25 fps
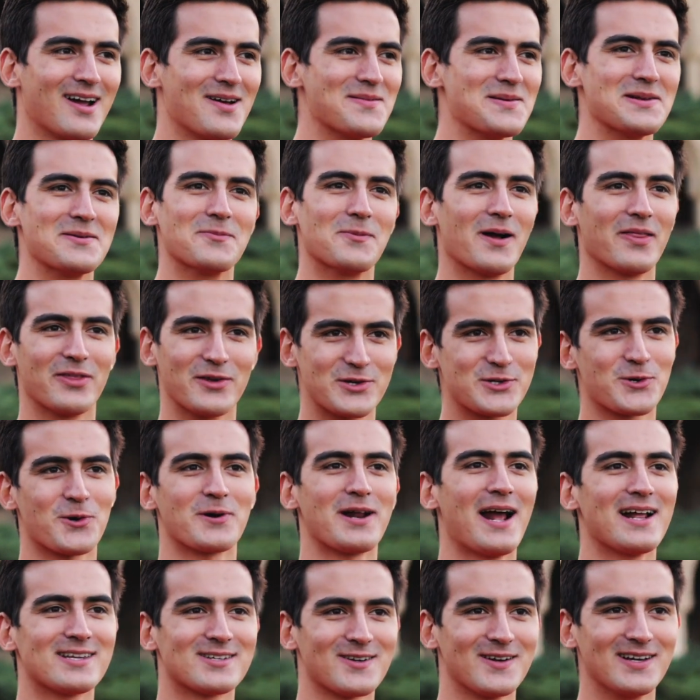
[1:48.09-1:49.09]
I mean, well, the
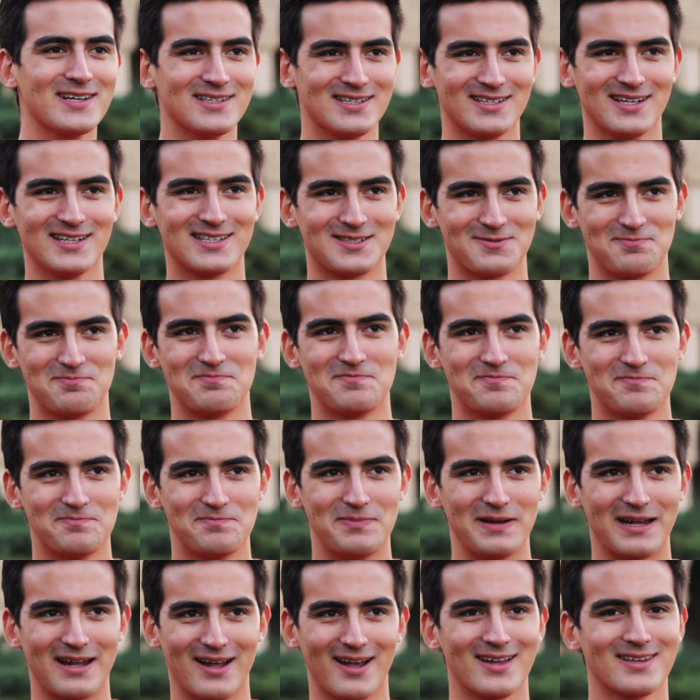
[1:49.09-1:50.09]
short answer is it's
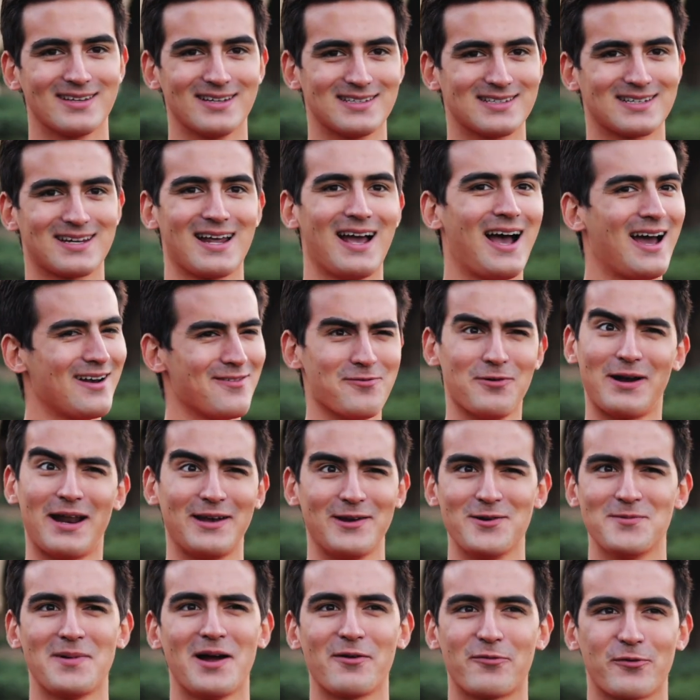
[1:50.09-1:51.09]
because it's kind of what
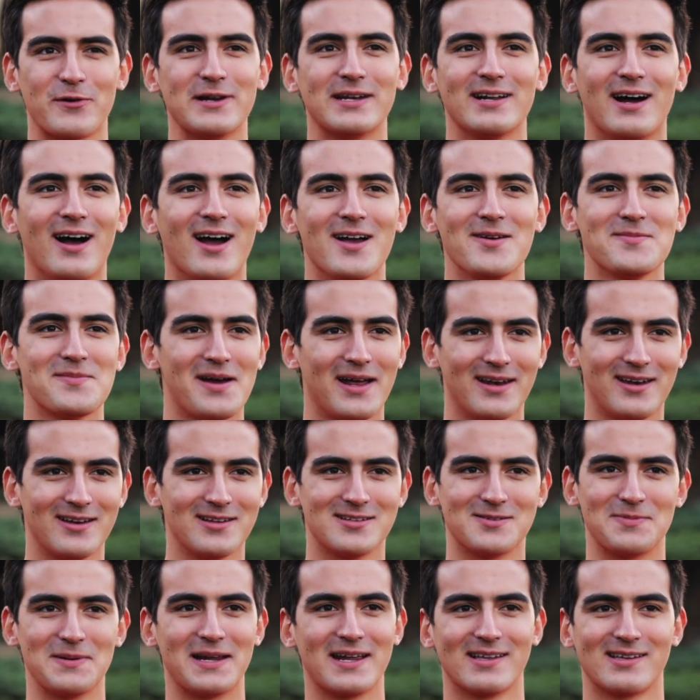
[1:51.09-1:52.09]
I do in my free time
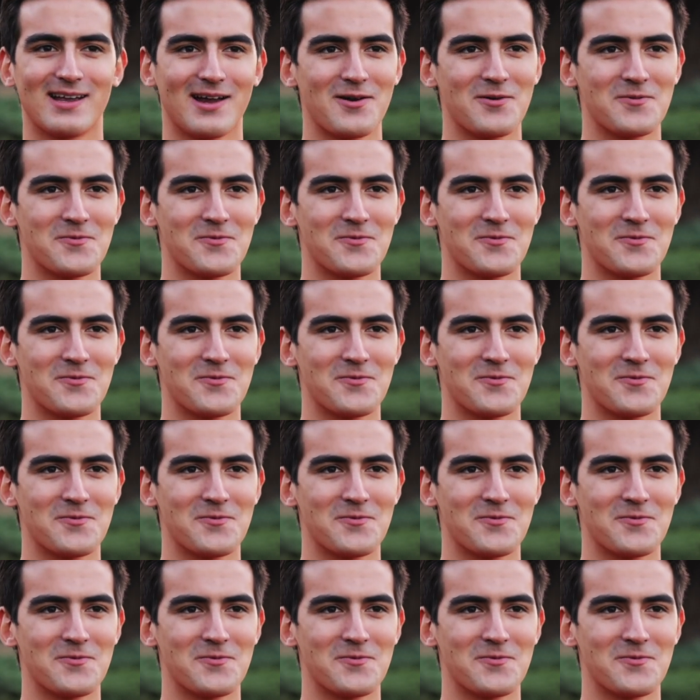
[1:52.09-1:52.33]
and it's because,